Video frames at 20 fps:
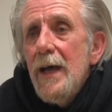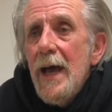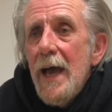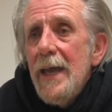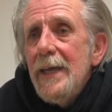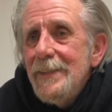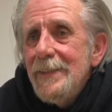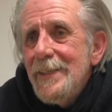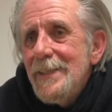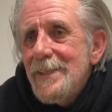
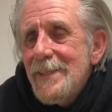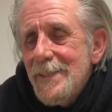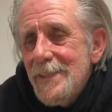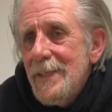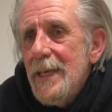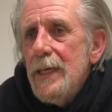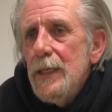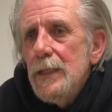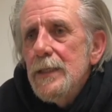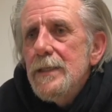a
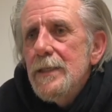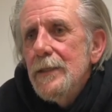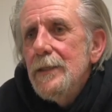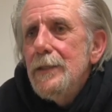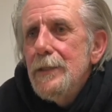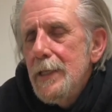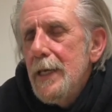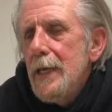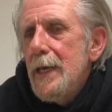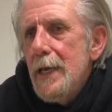
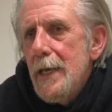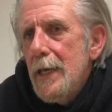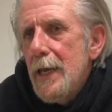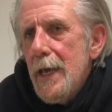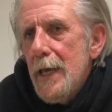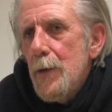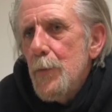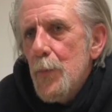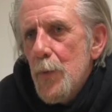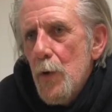distinct
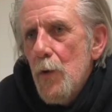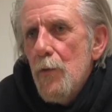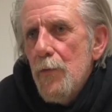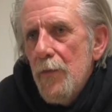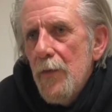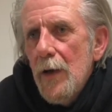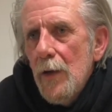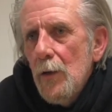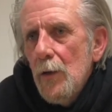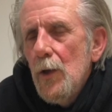DNA
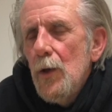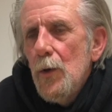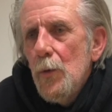profile